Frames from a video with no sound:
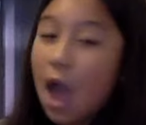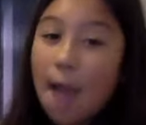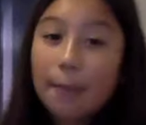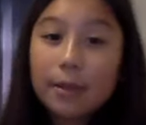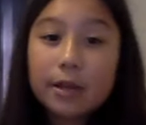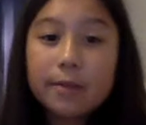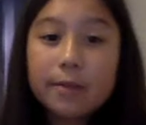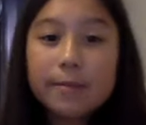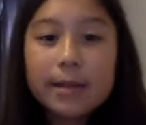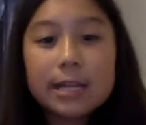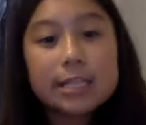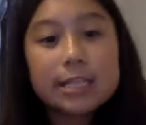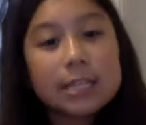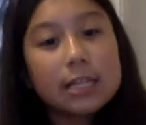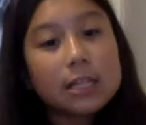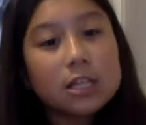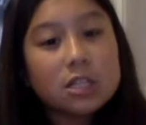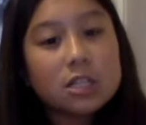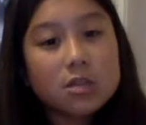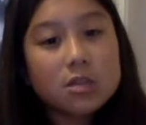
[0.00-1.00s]
I'm going to mix
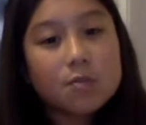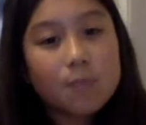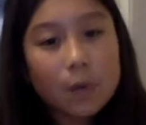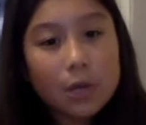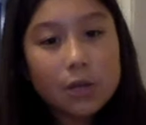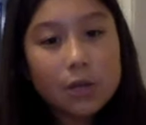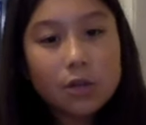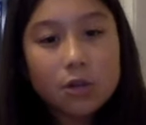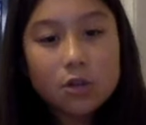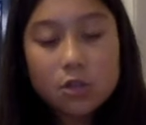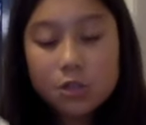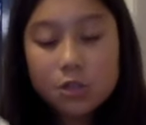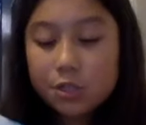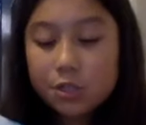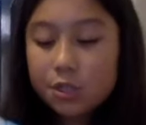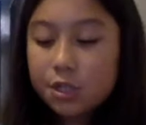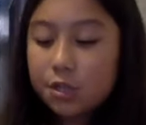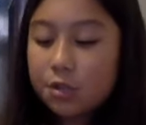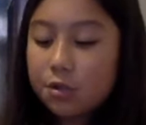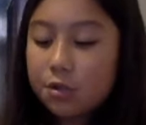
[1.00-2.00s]
in the sprinkles
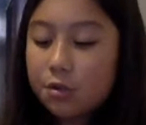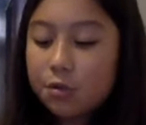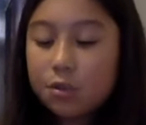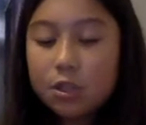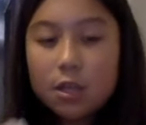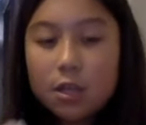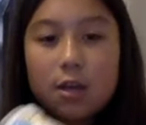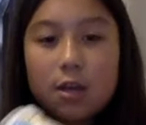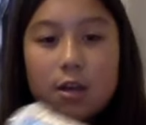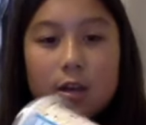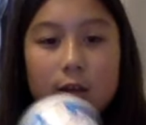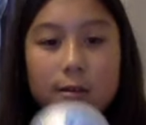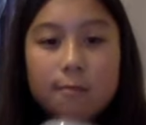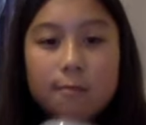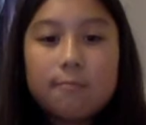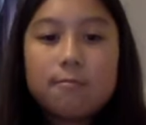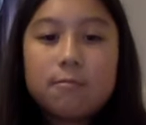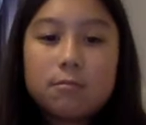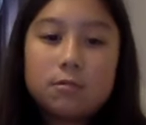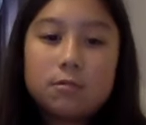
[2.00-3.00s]
to the
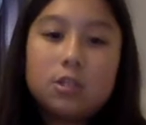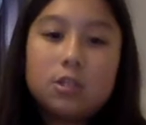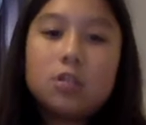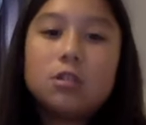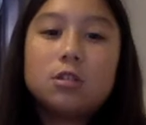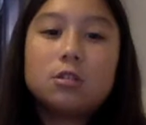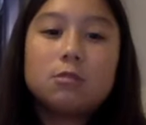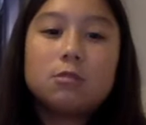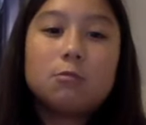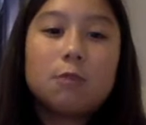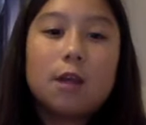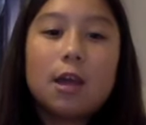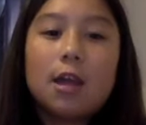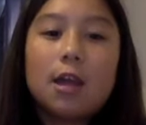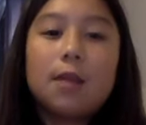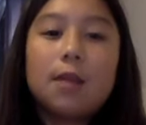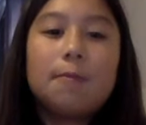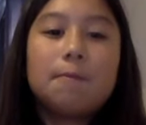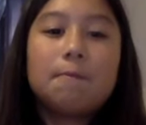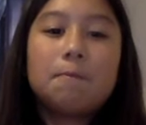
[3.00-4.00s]
just
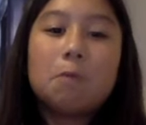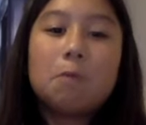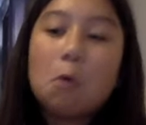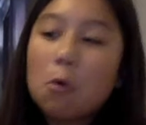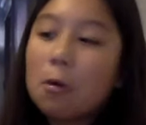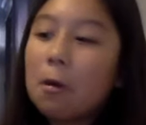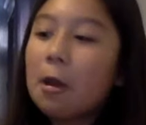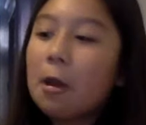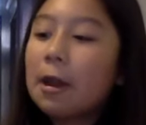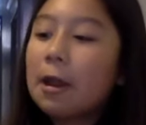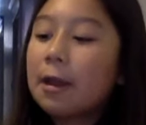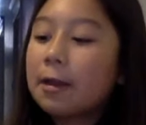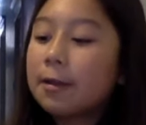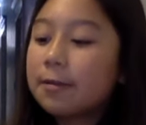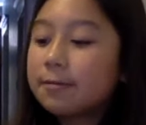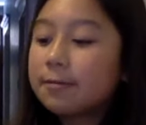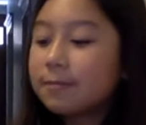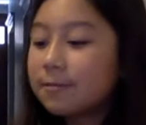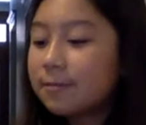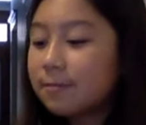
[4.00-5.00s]
white,
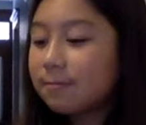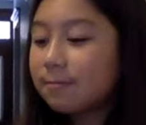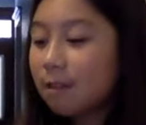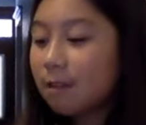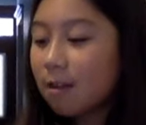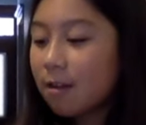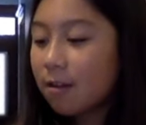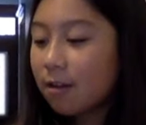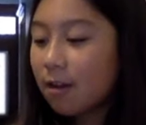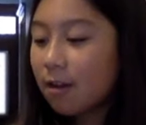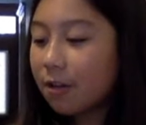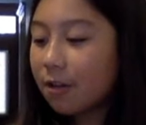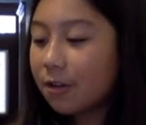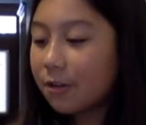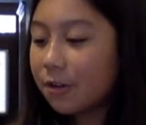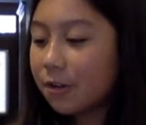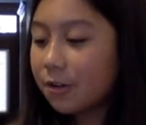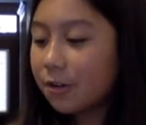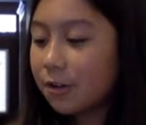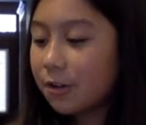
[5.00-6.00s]
boring,
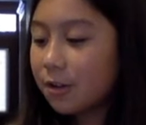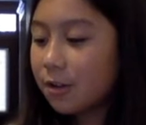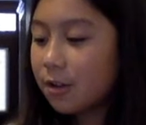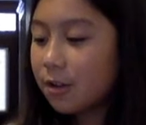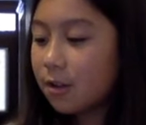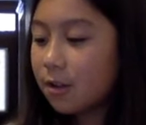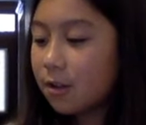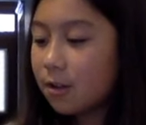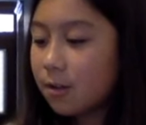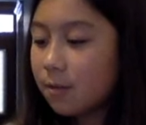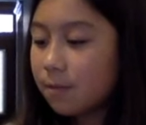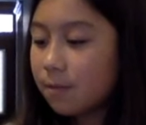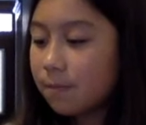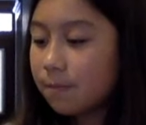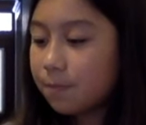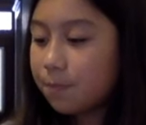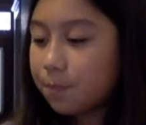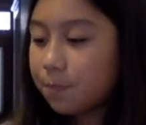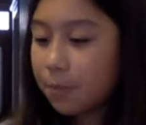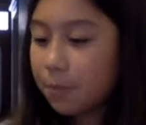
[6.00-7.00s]
colored
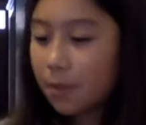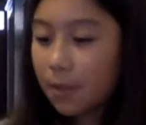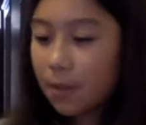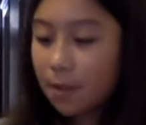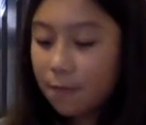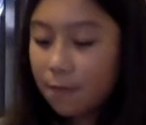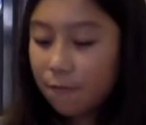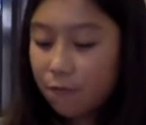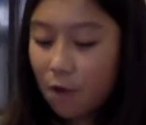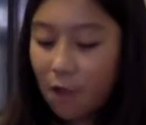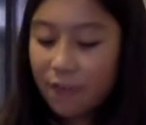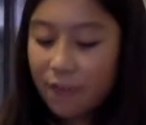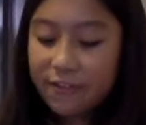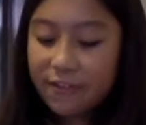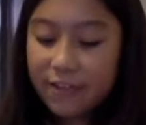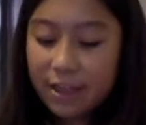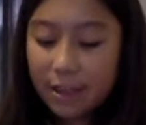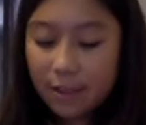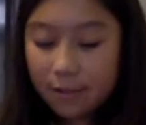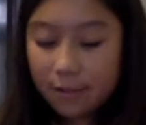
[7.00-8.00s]

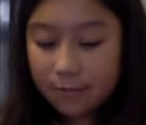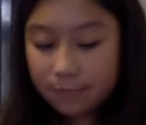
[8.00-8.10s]
frosting.